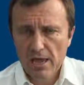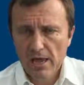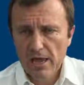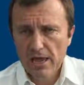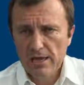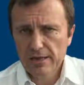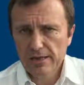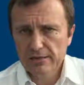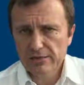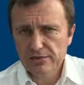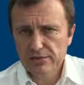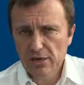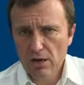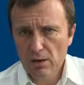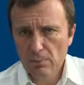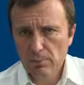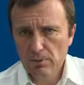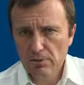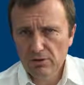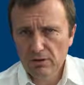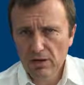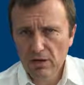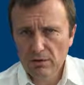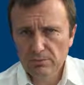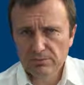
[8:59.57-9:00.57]
An example
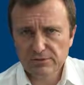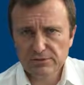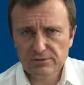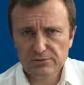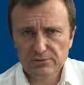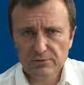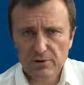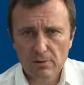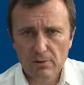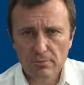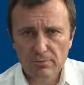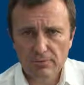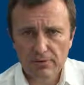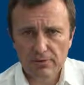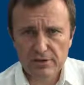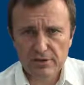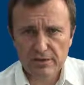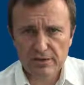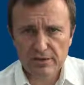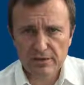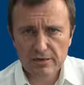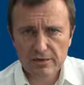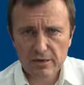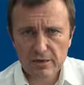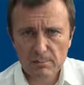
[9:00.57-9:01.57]
comes from
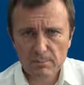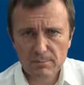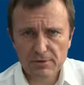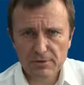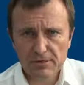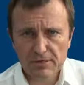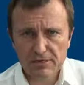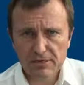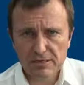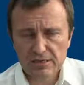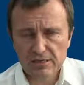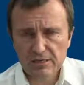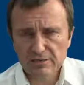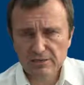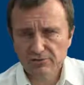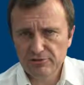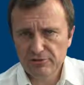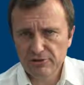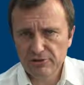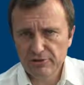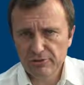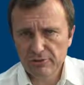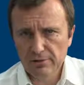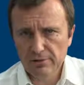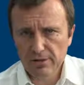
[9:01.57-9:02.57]
the company
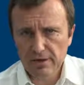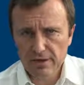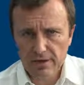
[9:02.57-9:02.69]
General